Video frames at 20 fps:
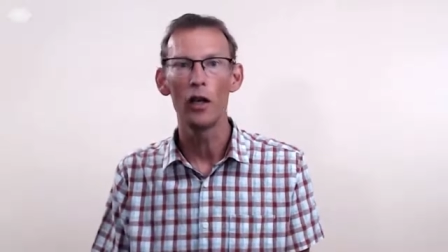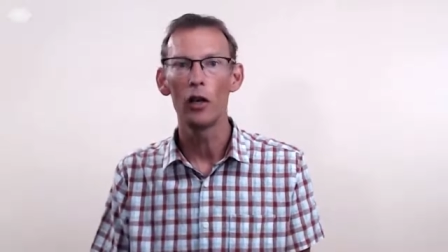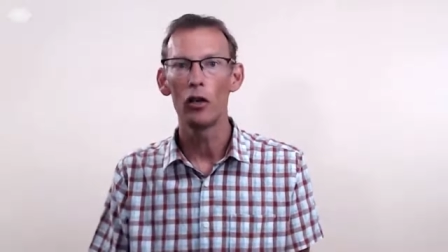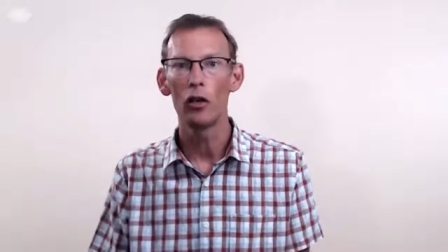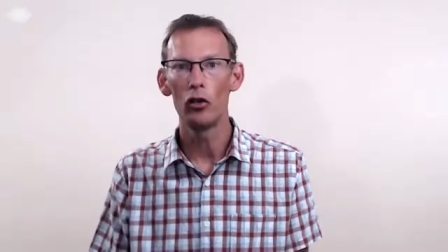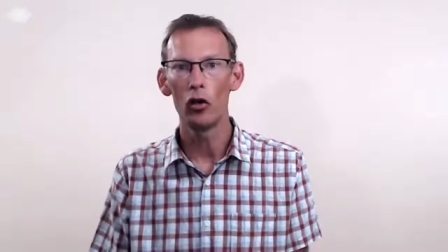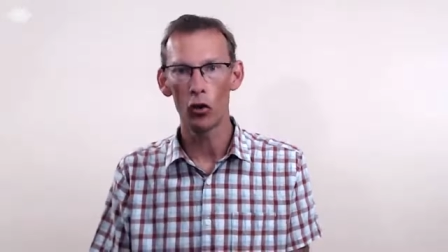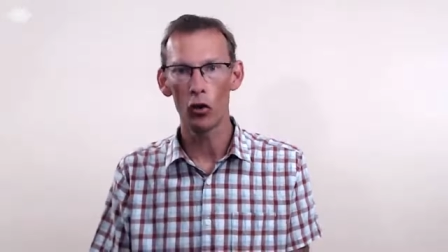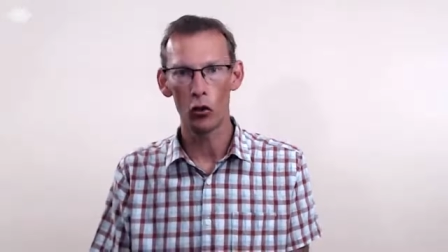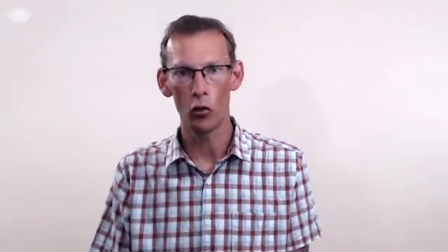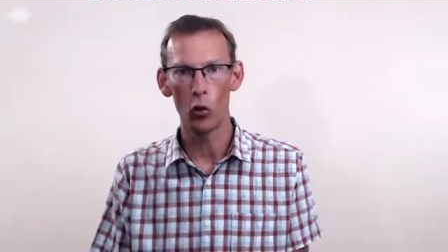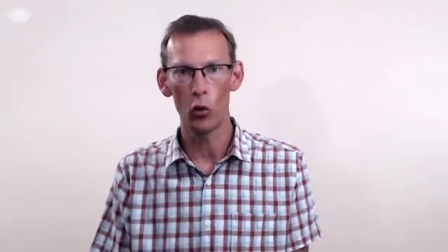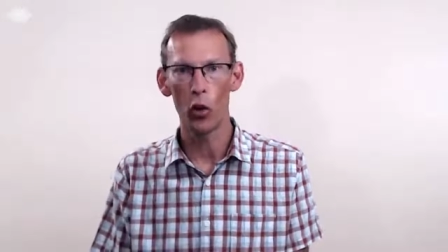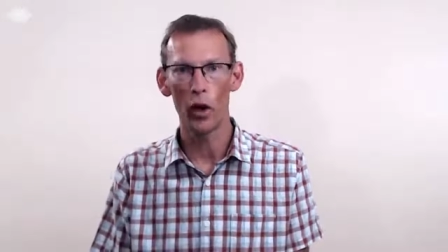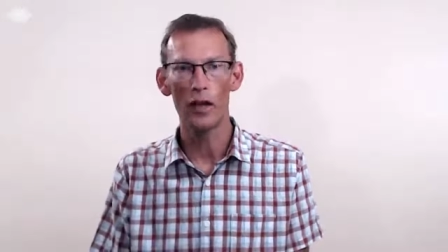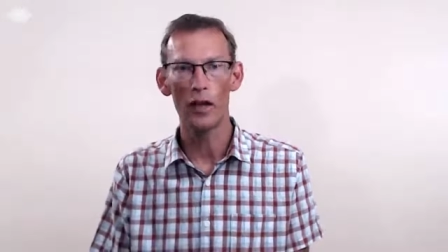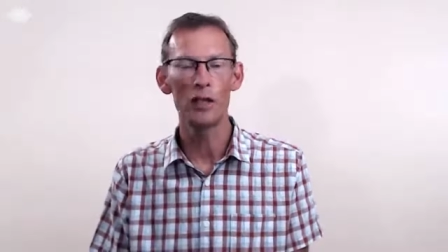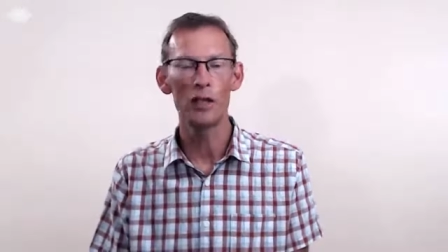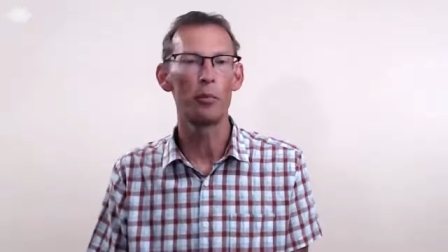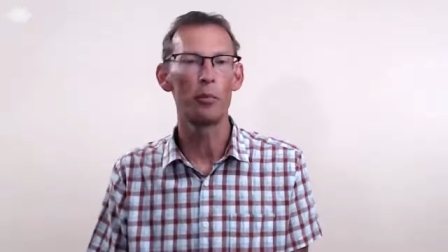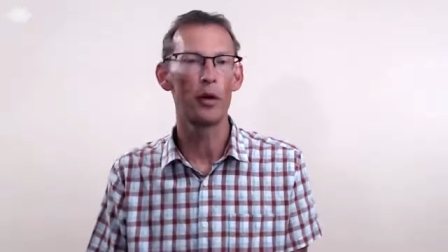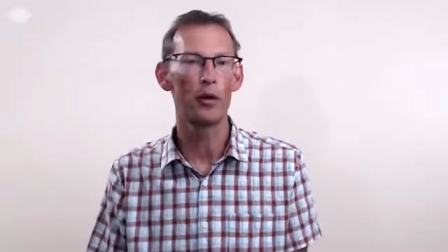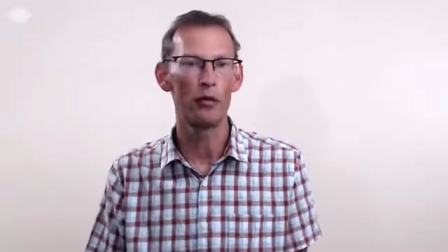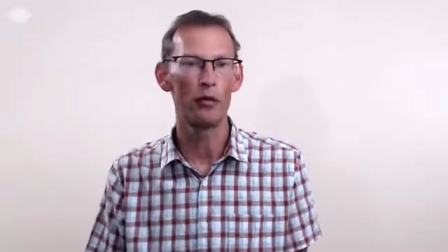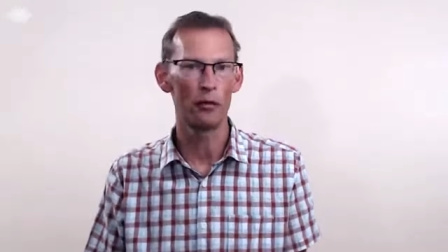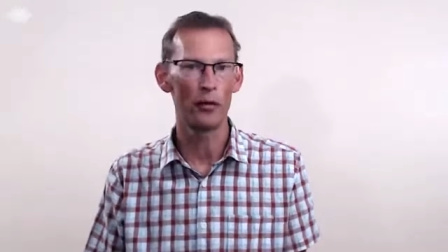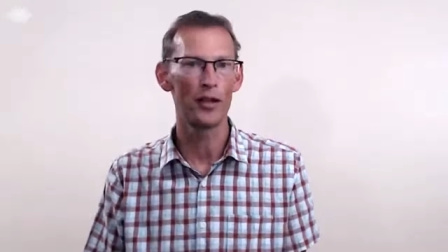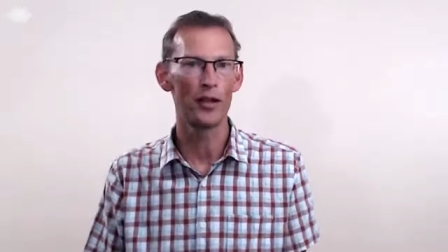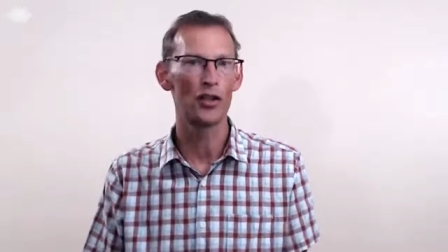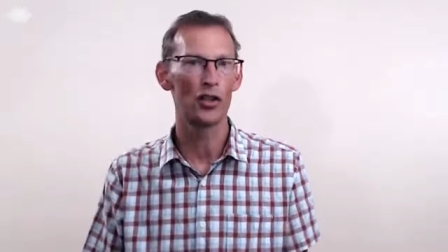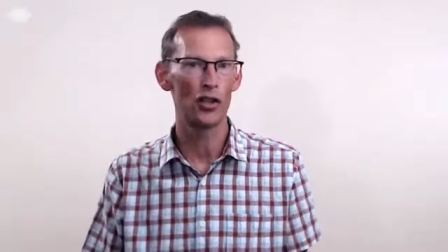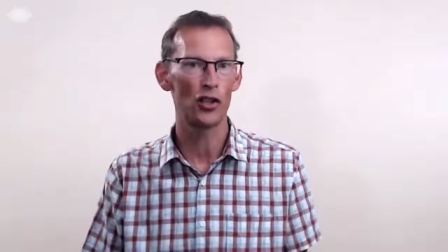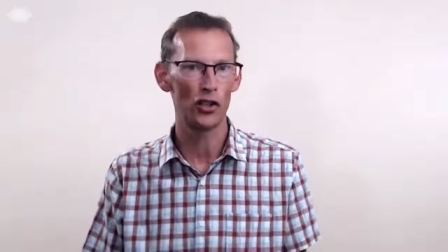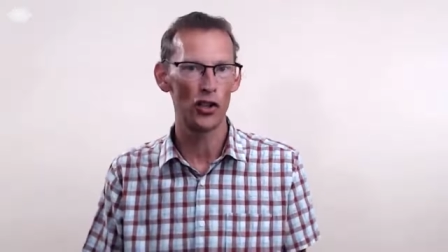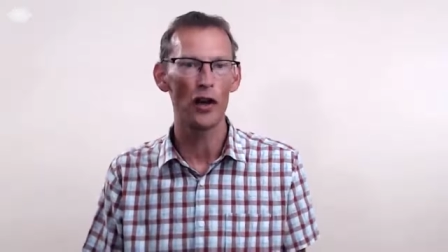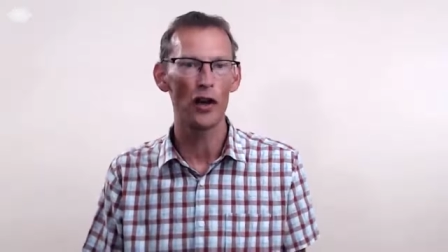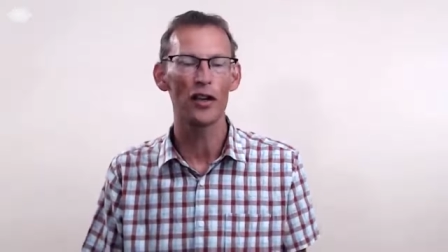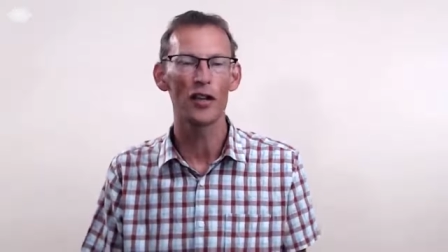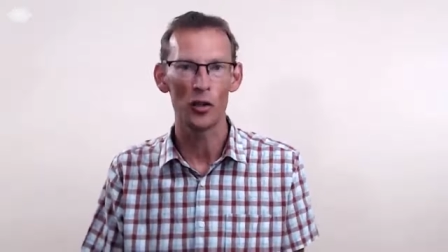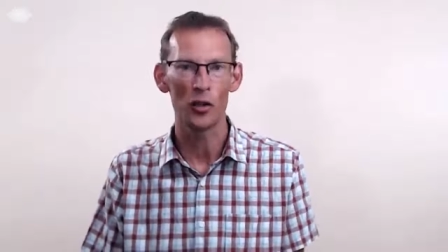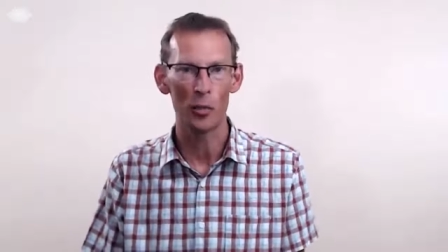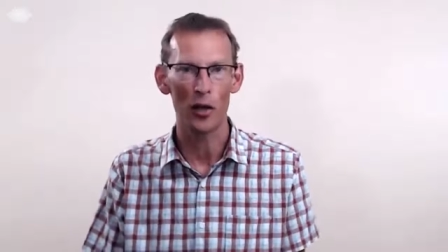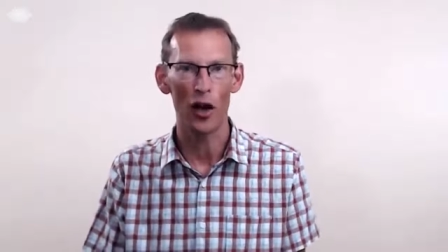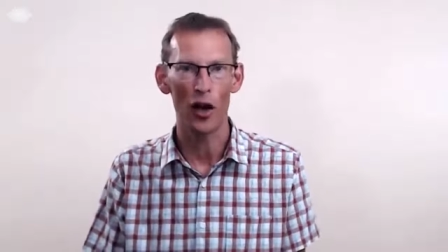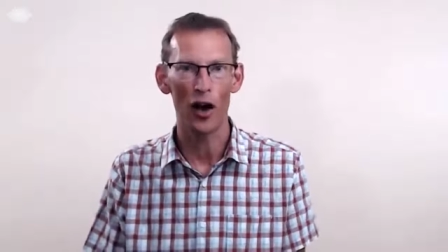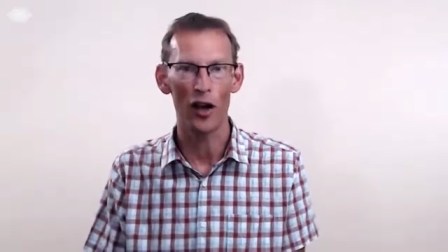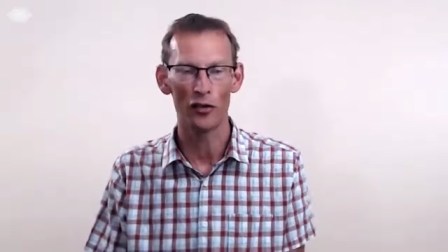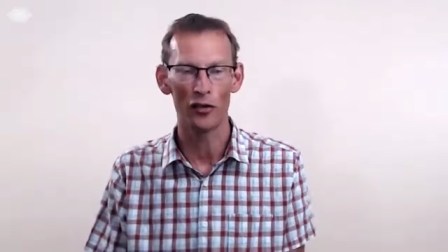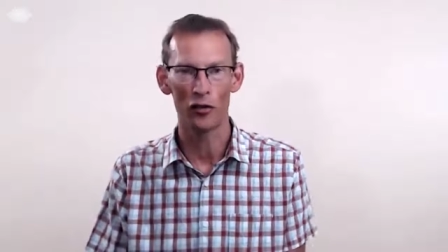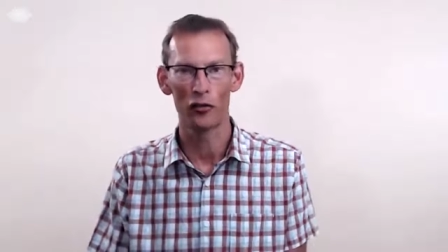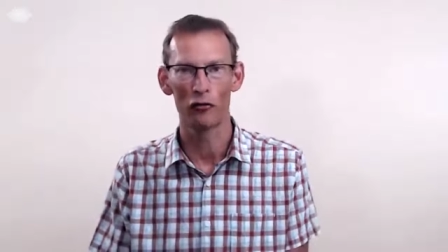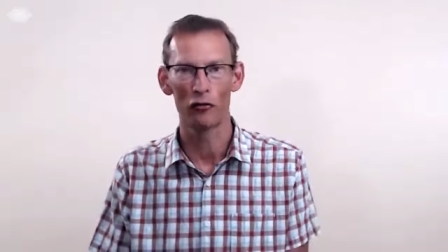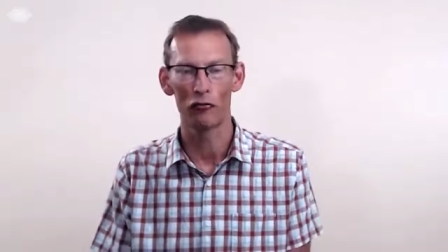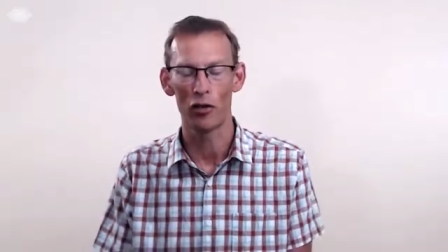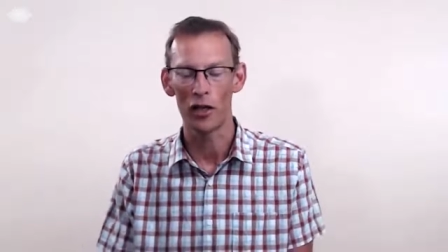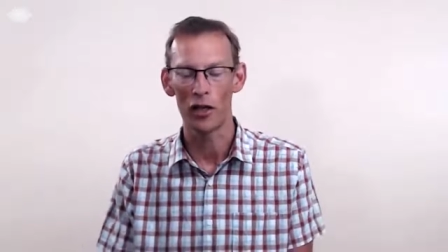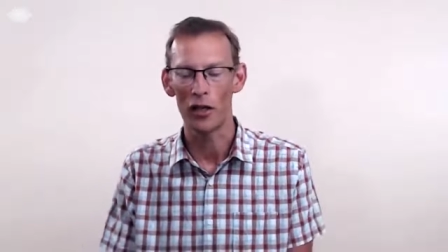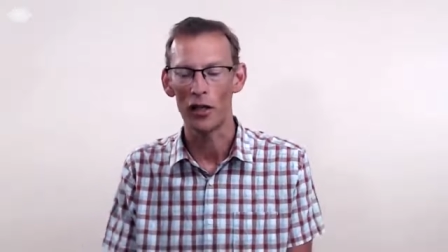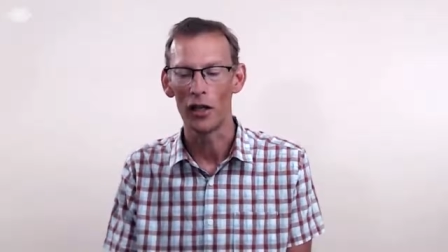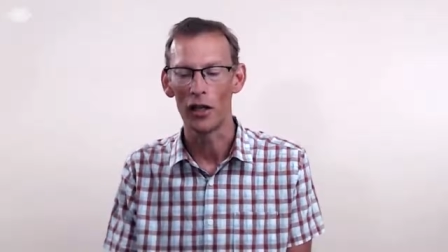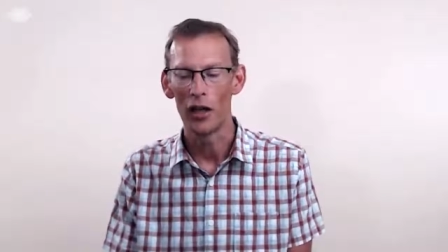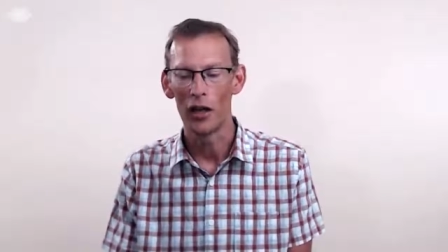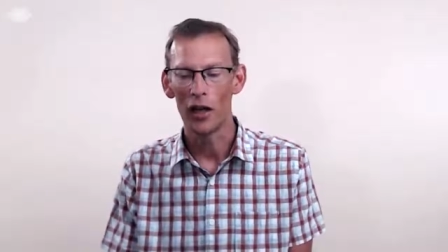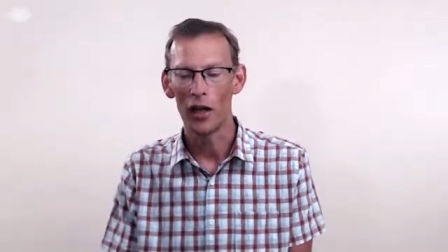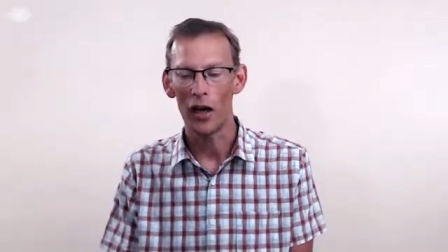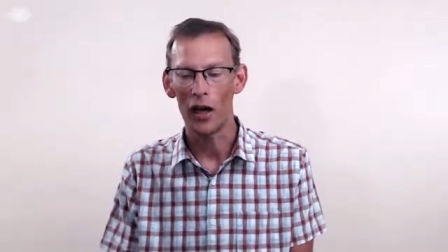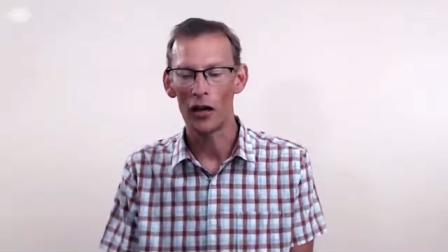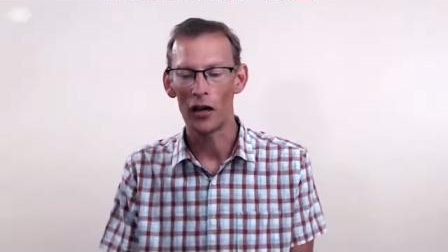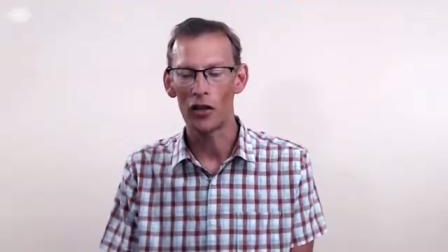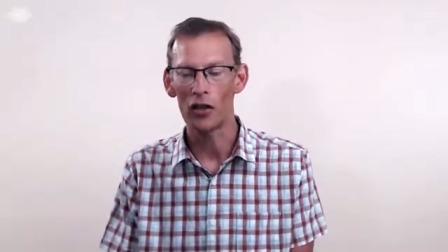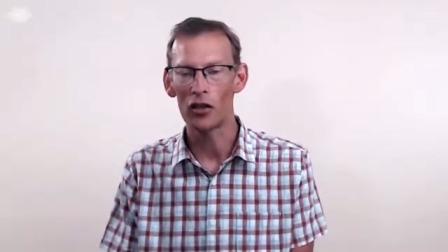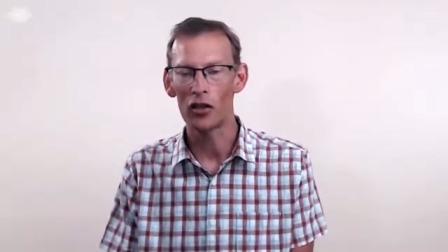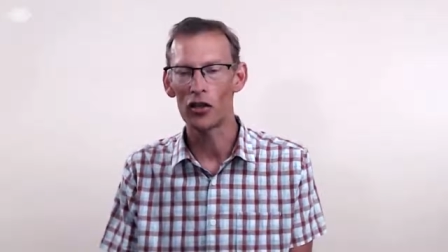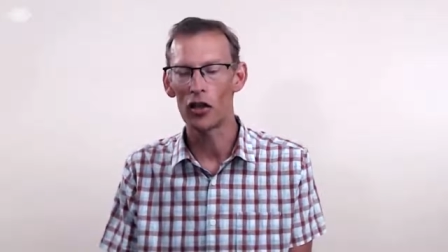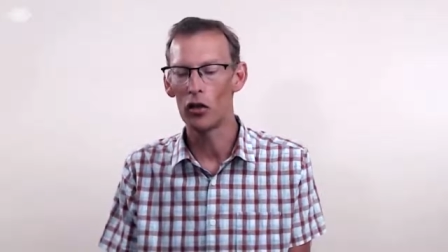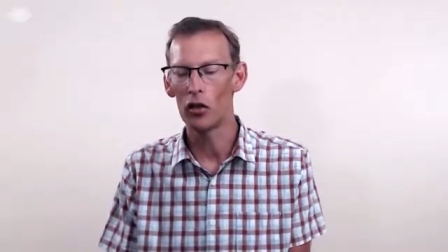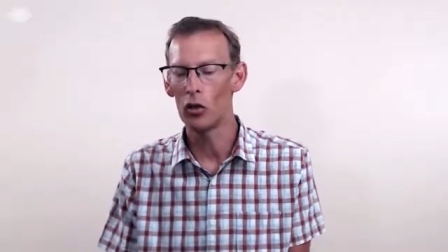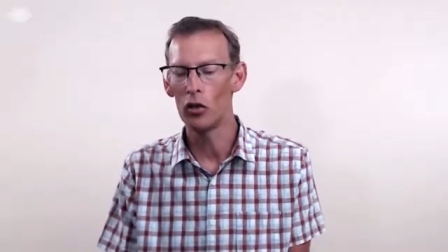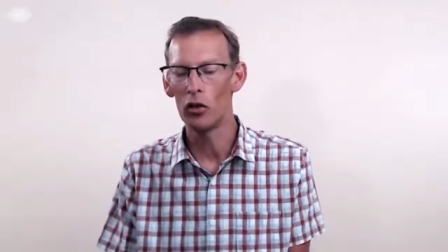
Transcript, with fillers: not always, but there's a science behind three. And so